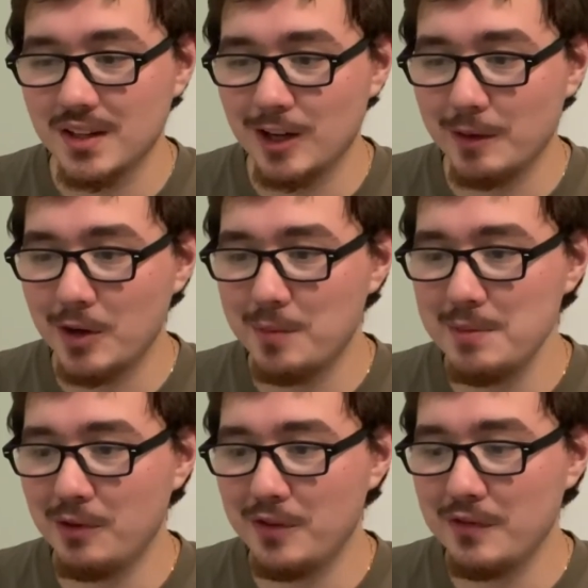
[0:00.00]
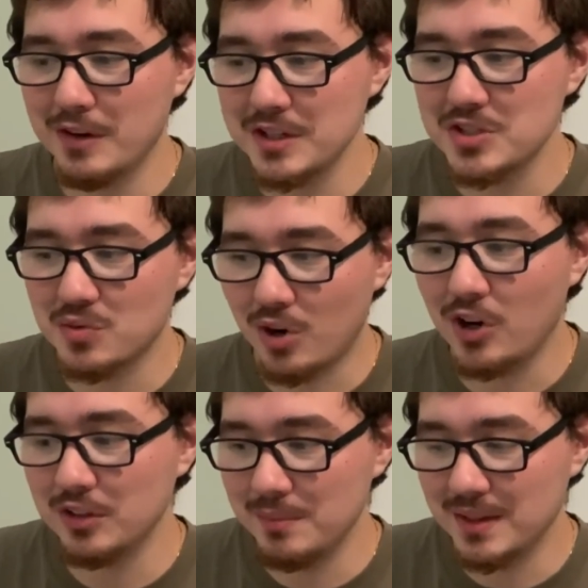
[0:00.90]
I know people feel very
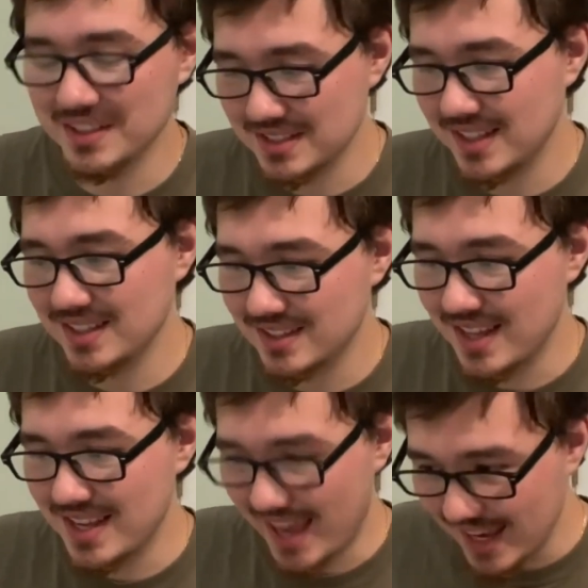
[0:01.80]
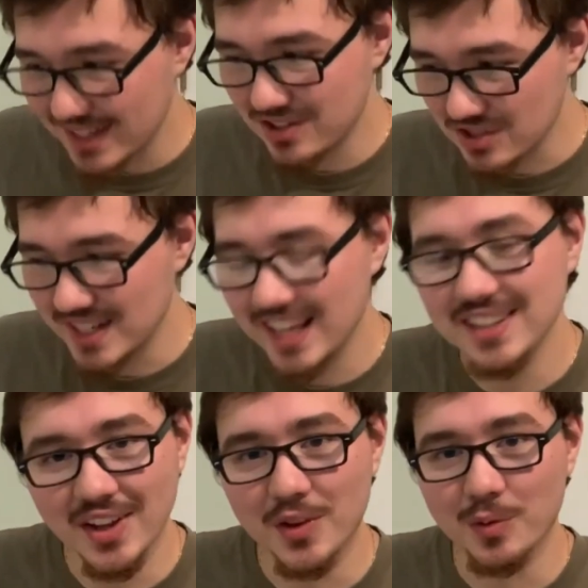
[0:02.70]
strongly because they can't understand
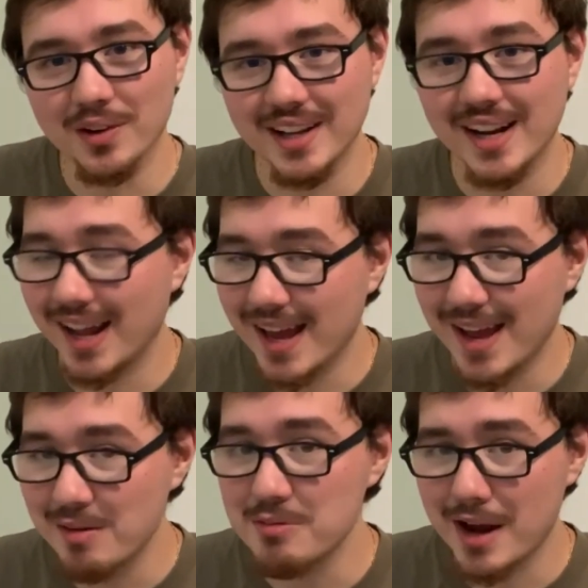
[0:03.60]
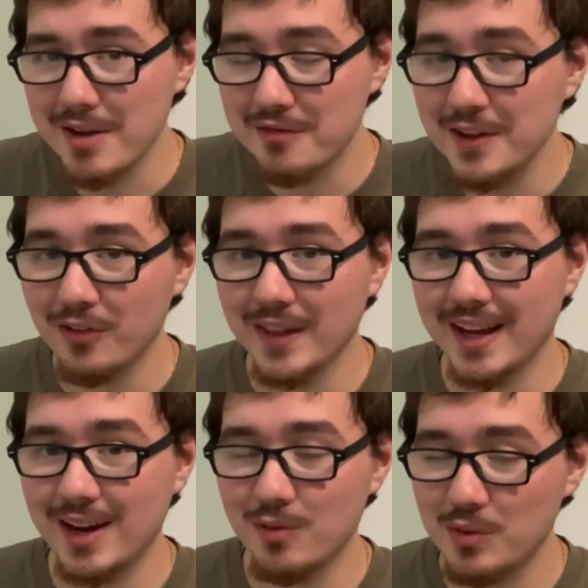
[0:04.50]
the other one, and I feel
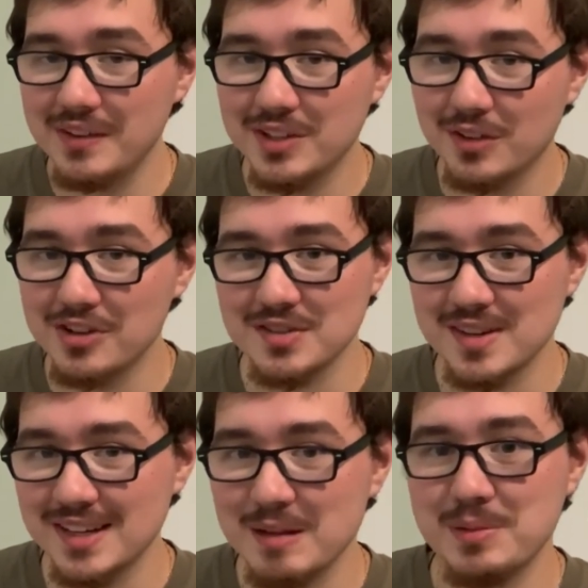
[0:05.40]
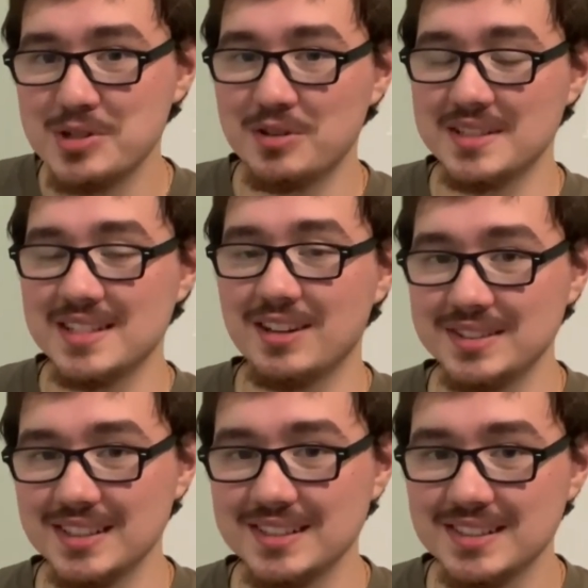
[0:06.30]
that. I really don't understand temperature in
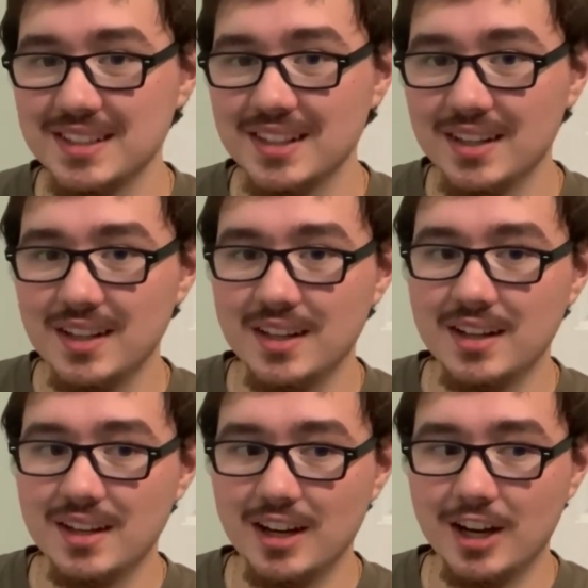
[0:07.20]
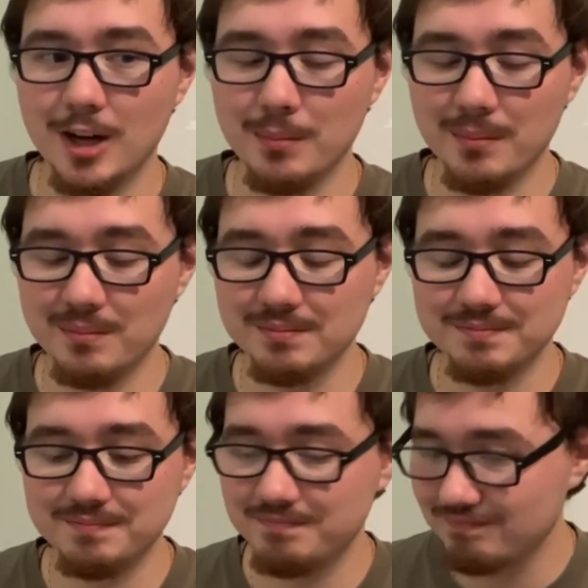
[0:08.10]
Celsius.
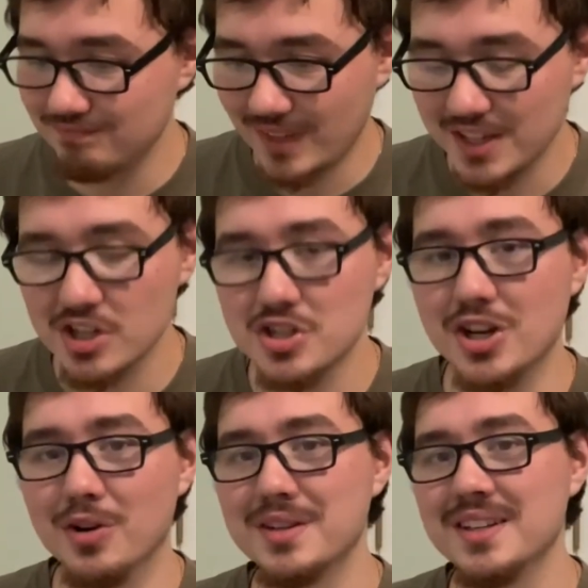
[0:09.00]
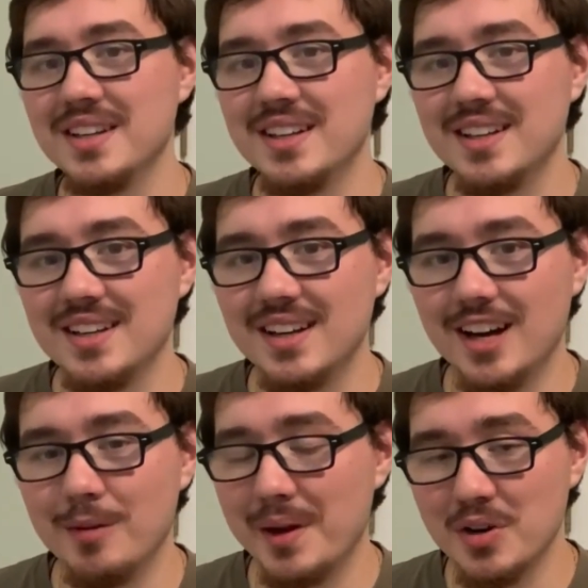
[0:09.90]
I just don't.
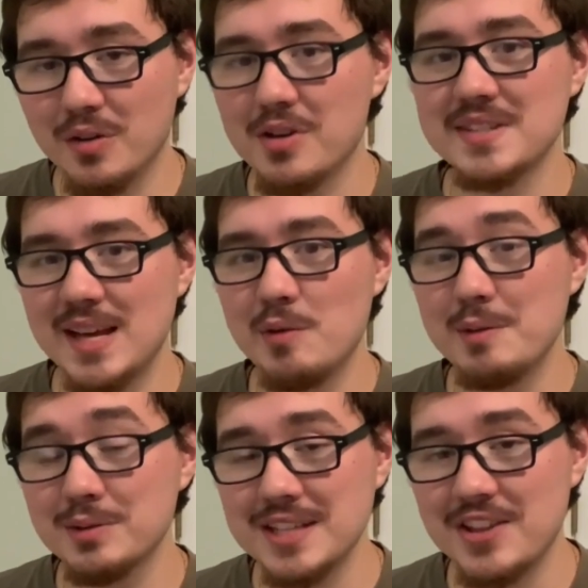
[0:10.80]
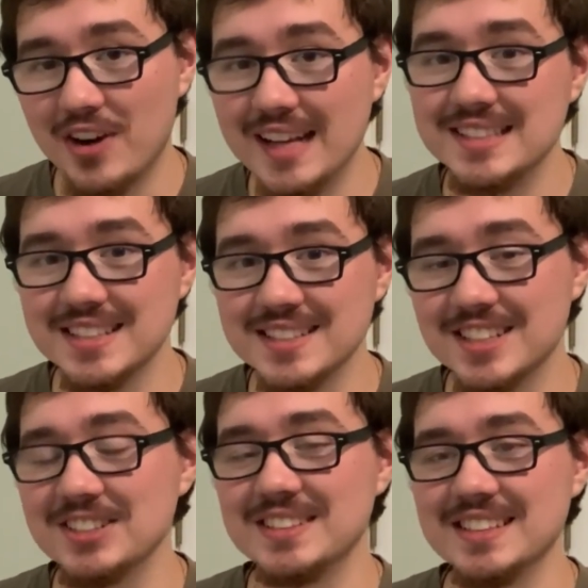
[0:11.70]
I don't understand when people say their heights in
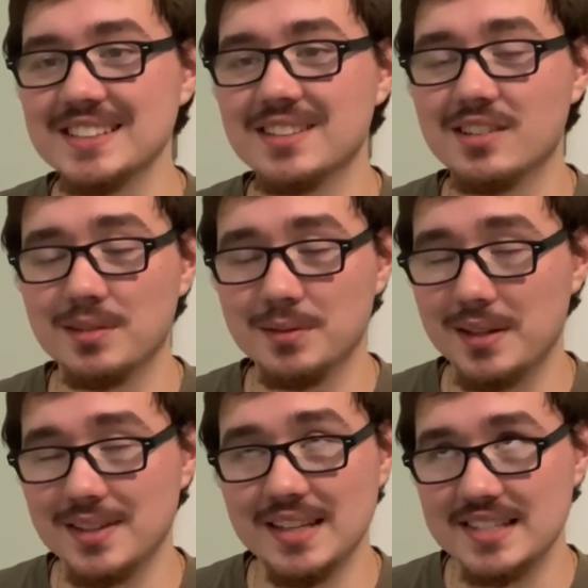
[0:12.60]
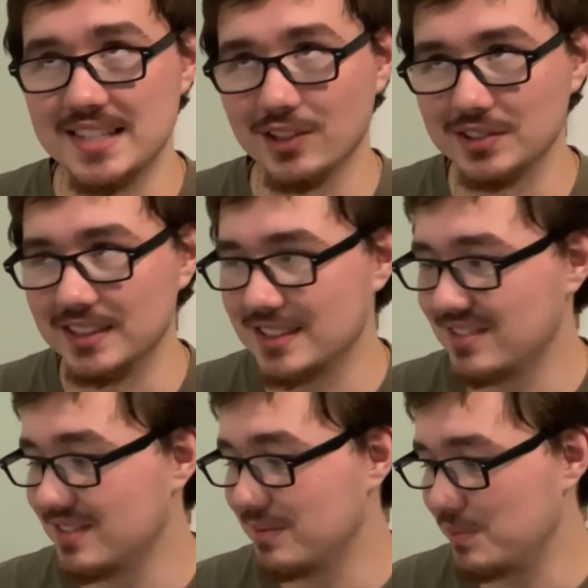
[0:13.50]
Celsius, or in
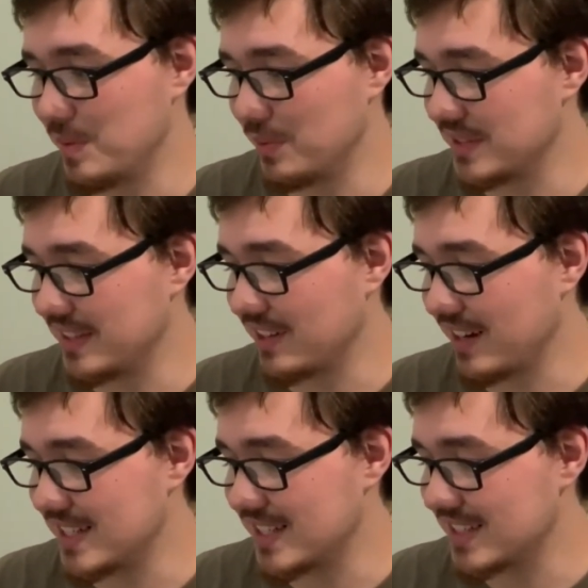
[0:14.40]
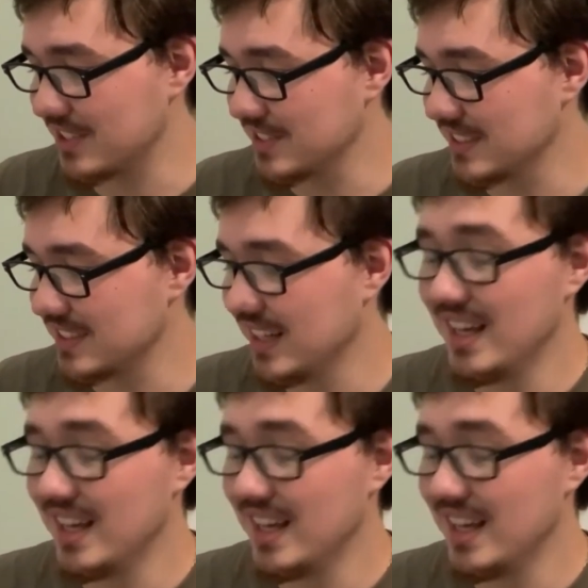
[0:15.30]
Celsius. People say their heights in Celsius.